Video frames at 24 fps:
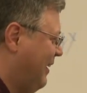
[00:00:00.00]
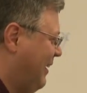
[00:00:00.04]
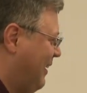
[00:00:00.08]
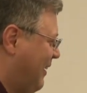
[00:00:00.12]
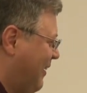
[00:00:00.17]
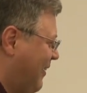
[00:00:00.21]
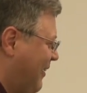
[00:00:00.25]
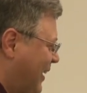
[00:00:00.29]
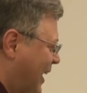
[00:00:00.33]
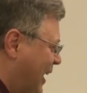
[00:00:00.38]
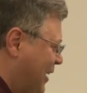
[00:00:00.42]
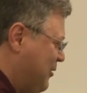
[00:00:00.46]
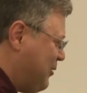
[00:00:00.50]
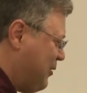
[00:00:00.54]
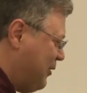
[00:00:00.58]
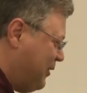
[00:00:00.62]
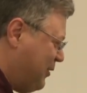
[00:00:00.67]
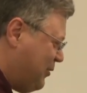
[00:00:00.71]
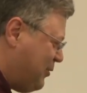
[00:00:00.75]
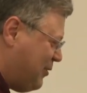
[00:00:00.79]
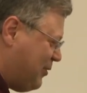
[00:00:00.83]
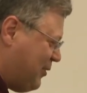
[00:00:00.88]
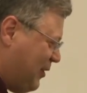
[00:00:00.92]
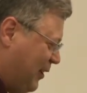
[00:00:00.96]
All right, so
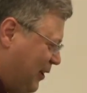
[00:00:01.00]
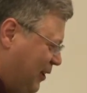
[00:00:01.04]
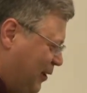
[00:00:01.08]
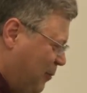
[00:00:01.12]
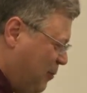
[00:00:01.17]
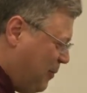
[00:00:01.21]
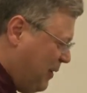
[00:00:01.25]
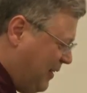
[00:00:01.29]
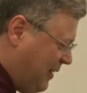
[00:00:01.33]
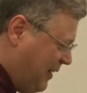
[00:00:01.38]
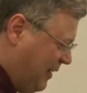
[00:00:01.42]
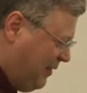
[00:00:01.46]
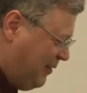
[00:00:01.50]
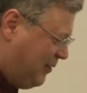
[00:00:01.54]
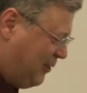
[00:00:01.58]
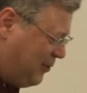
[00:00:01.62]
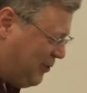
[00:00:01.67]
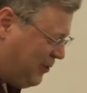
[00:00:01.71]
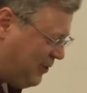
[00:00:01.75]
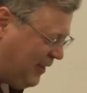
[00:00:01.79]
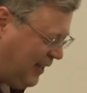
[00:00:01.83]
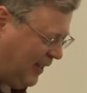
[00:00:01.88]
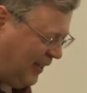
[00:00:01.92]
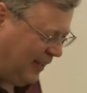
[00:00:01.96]
this is a little bit
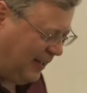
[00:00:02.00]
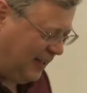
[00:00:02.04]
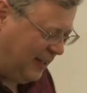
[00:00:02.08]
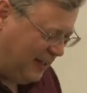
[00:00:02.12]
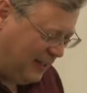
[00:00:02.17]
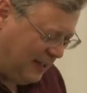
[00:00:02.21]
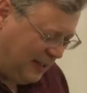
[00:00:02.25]
interesting